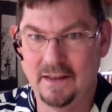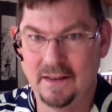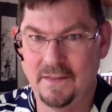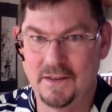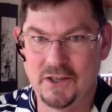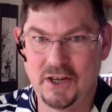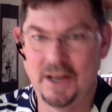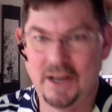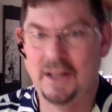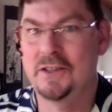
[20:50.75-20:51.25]
and
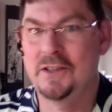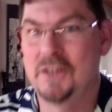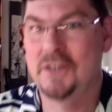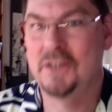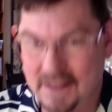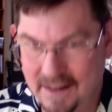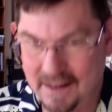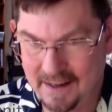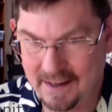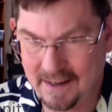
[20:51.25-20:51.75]
the
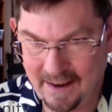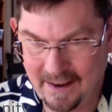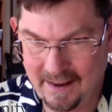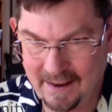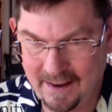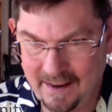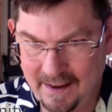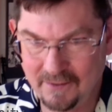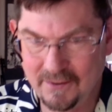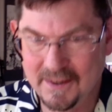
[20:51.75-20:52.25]
challenges that I
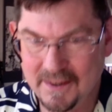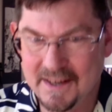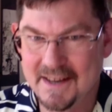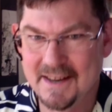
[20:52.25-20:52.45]
have.